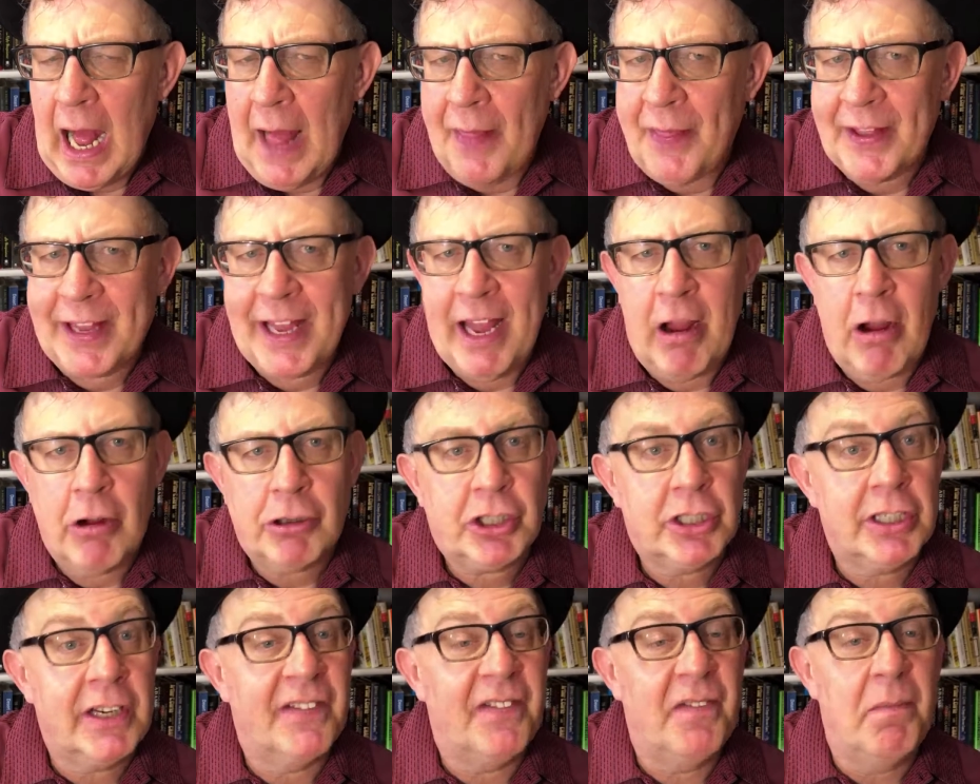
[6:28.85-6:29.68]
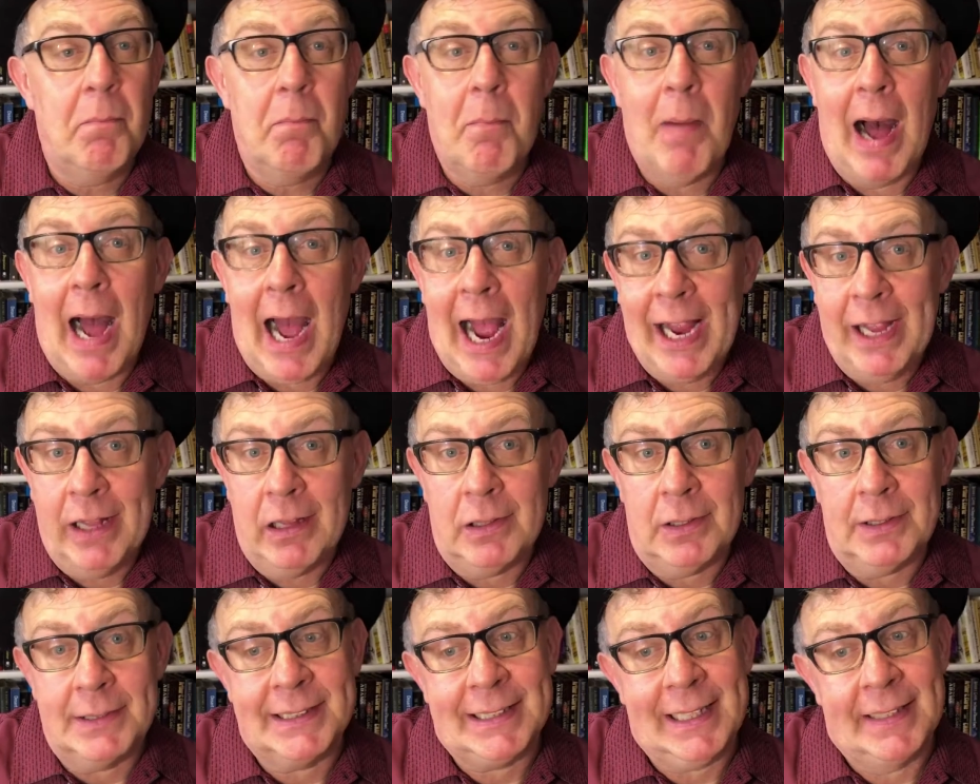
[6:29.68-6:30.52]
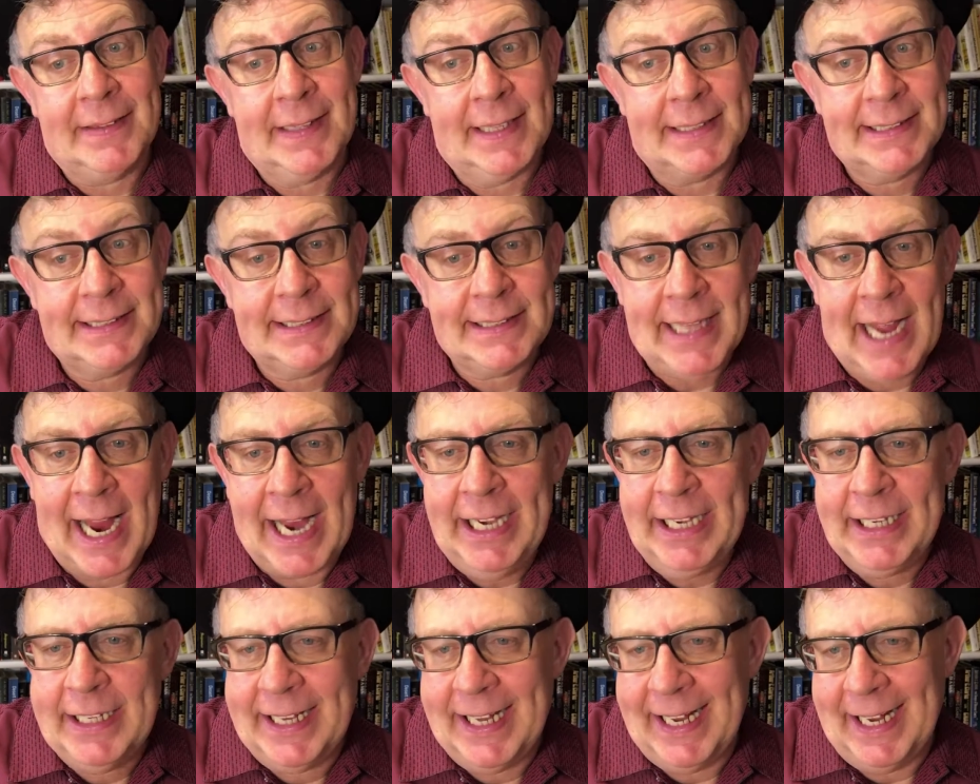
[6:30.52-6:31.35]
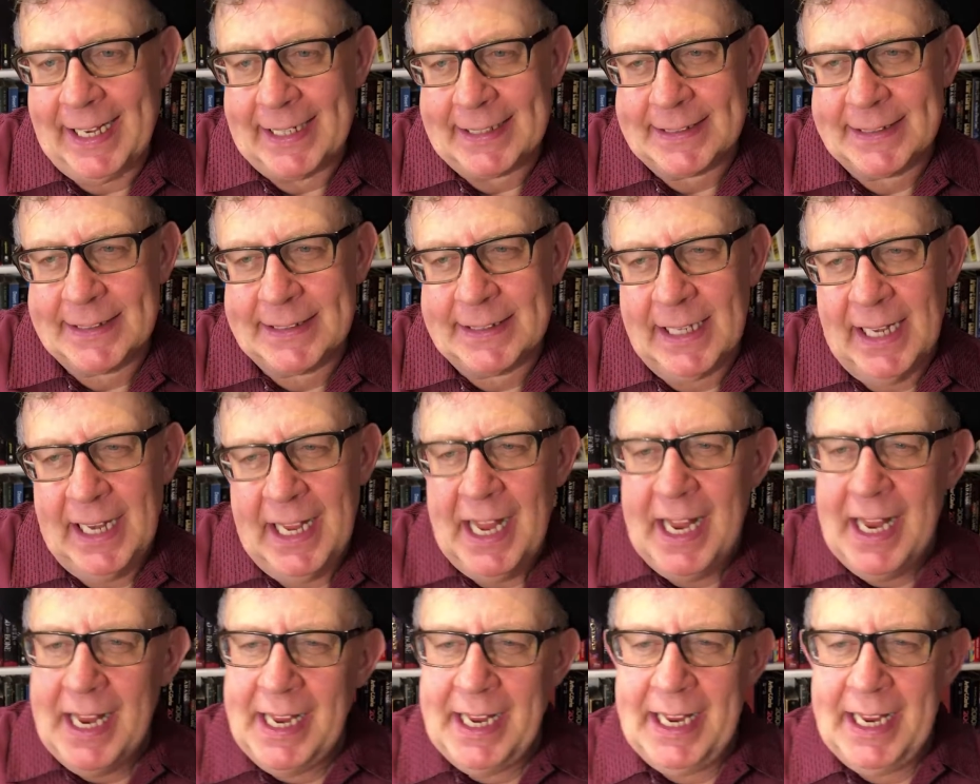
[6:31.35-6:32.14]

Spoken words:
the character of Miles in The Sidekicks.